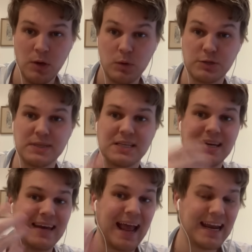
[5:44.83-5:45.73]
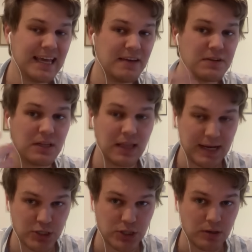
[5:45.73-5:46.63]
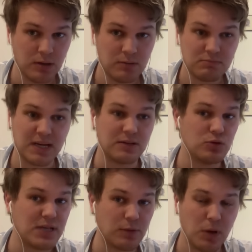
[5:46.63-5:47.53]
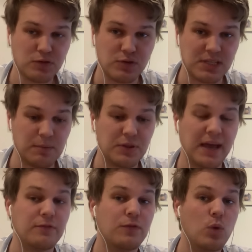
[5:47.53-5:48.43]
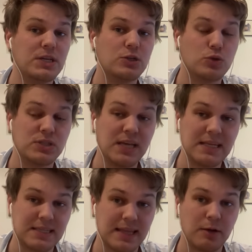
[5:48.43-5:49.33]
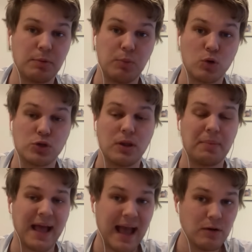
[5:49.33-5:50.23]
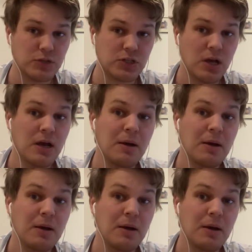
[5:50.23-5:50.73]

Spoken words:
which means that in any given election, take New South Wales for example, they have 42 seats in their proportional upper house,